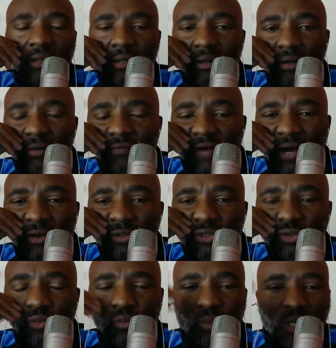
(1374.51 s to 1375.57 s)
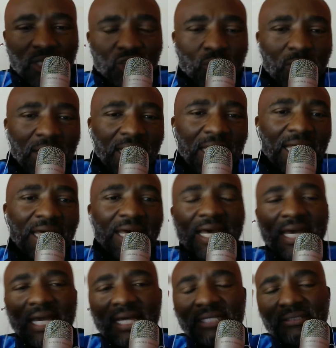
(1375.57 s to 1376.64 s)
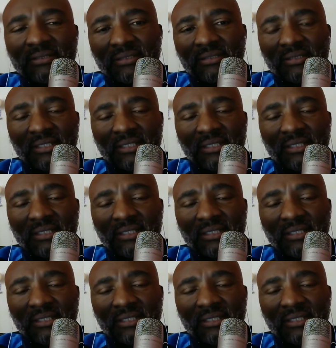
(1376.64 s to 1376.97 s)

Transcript: of how you should wash your hands